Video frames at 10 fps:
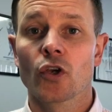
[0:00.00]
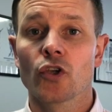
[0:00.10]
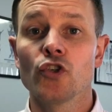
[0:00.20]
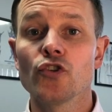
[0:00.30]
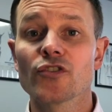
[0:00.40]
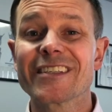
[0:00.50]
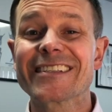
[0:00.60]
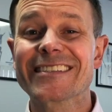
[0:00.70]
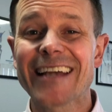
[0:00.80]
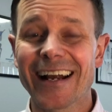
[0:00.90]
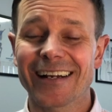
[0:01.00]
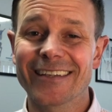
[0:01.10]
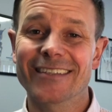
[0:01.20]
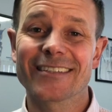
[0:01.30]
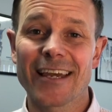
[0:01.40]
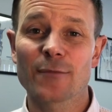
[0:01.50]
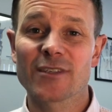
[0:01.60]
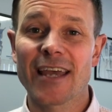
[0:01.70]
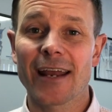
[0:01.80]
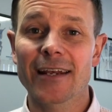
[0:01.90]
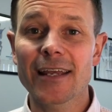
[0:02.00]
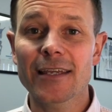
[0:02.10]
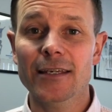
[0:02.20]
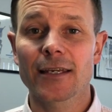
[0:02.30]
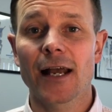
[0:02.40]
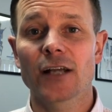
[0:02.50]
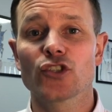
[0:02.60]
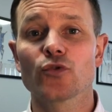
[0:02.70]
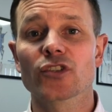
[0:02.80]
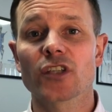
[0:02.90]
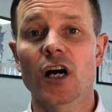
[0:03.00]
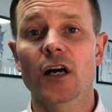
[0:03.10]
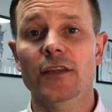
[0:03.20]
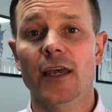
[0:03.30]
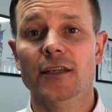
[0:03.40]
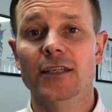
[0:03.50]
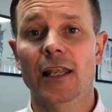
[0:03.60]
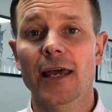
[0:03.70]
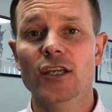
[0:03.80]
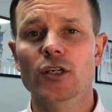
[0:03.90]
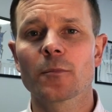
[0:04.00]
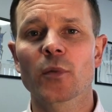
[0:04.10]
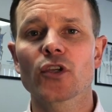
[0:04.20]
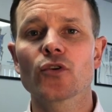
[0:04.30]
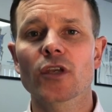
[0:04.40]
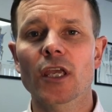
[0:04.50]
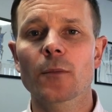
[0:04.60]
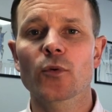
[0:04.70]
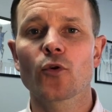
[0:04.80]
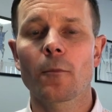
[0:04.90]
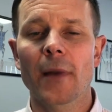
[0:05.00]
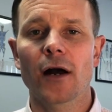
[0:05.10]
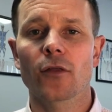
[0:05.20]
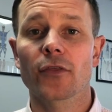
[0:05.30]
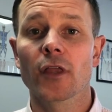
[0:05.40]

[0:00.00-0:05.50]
You use exactly the same technique as you start the exhalation, but you keep your mouth